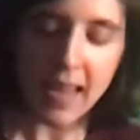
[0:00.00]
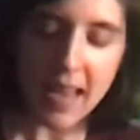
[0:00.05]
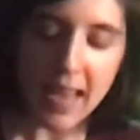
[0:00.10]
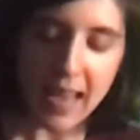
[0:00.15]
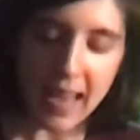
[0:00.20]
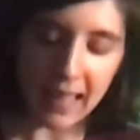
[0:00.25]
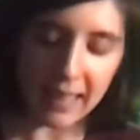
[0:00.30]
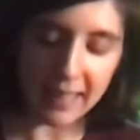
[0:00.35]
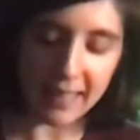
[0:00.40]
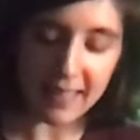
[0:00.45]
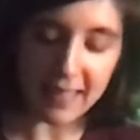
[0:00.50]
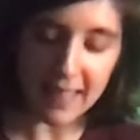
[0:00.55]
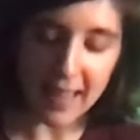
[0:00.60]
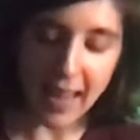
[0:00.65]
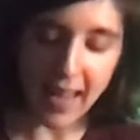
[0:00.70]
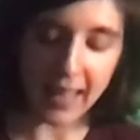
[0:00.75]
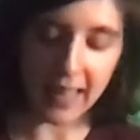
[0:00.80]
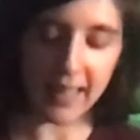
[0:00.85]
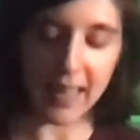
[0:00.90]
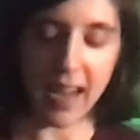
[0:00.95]

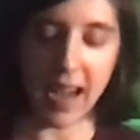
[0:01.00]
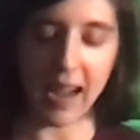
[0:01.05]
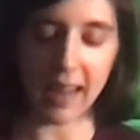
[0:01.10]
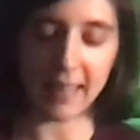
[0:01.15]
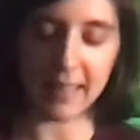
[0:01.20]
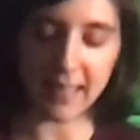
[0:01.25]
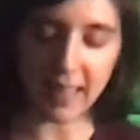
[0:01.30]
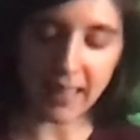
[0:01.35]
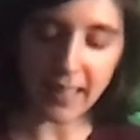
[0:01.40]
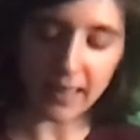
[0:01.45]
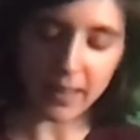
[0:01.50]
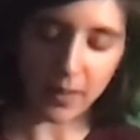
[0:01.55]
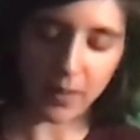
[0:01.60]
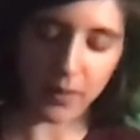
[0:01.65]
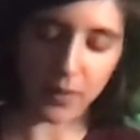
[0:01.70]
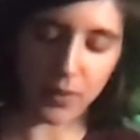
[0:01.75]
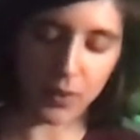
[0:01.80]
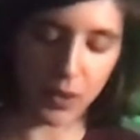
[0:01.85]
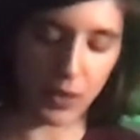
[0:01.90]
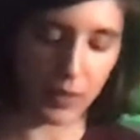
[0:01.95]
Instead, I cite
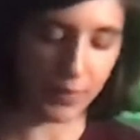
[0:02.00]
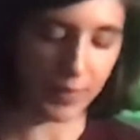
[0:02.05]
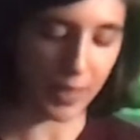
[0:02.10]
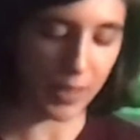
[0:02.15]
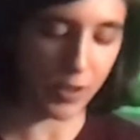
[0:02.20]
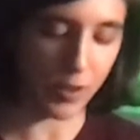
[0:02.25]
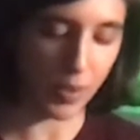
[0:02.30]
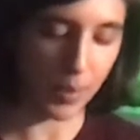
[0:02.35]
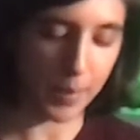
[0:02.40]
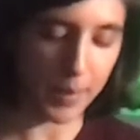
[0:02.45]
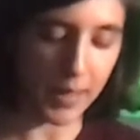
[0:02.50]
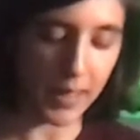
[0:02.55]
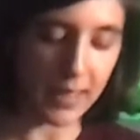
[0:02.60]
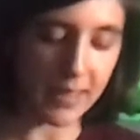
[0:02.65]
those who have contributed